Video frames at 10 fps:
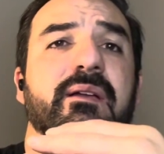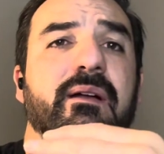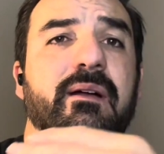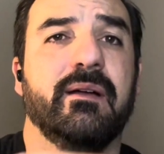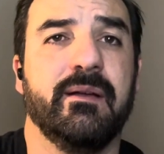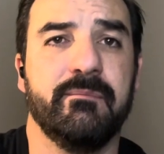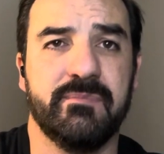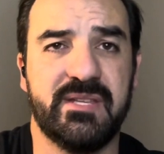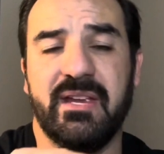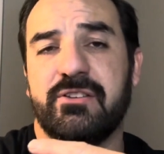
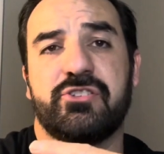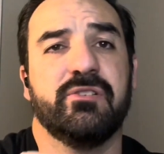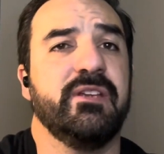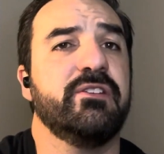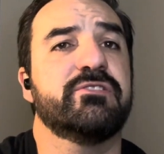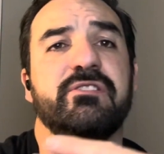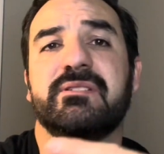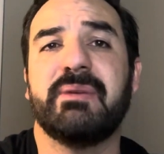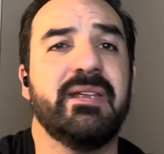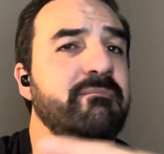to ensure that your
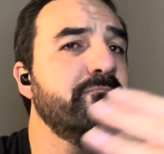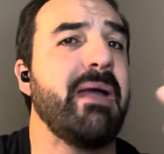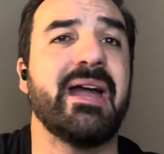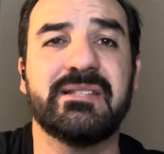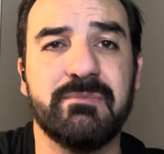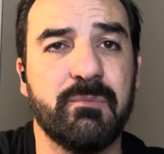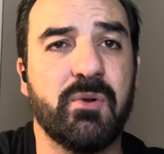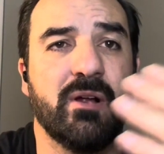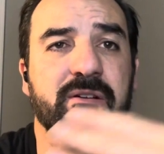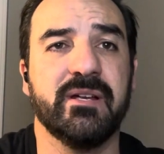student's making maximum
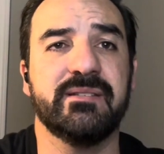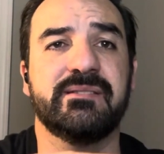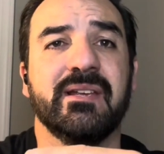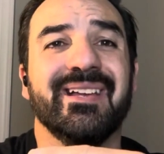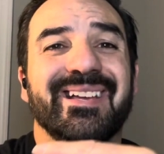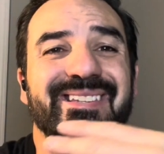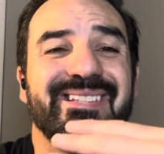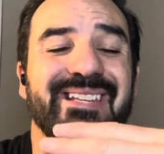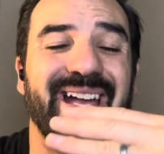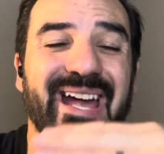progress,
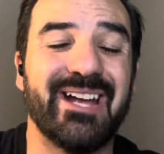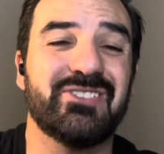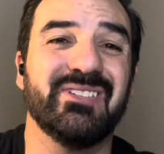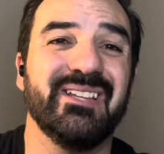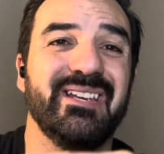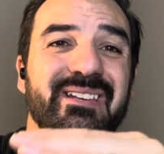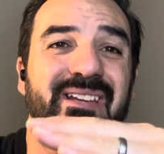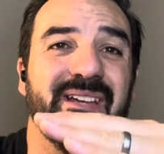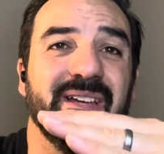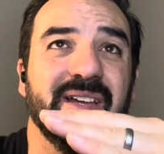that's
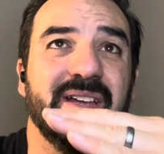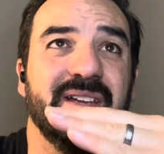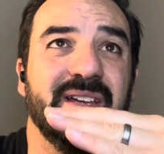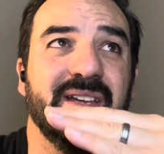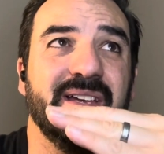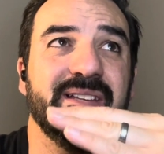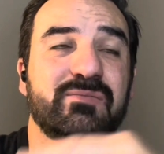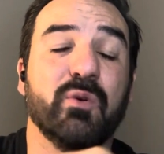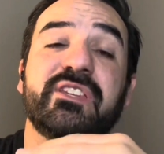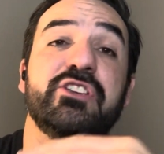actually,
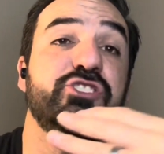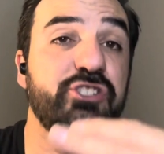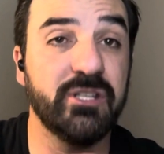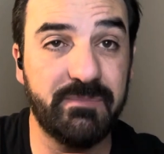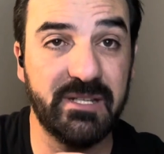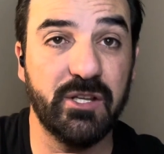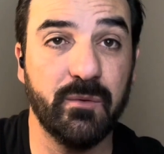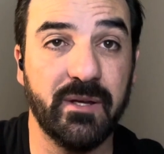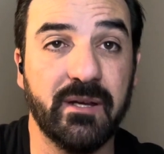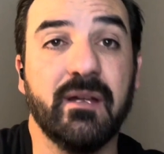it's what they should be
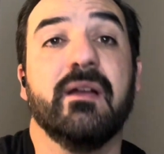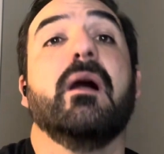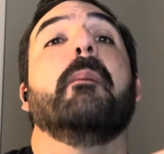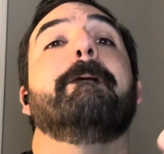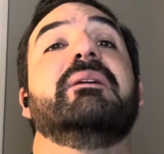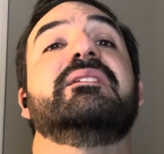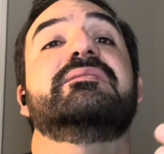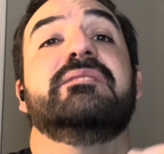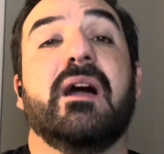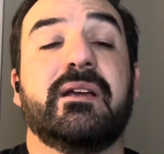doing, but
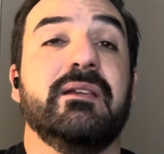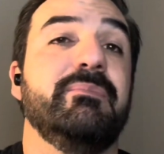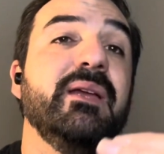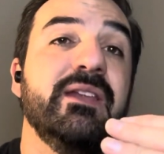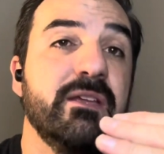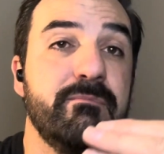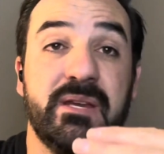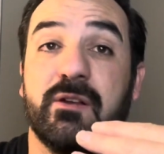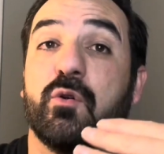it's not going to end up being a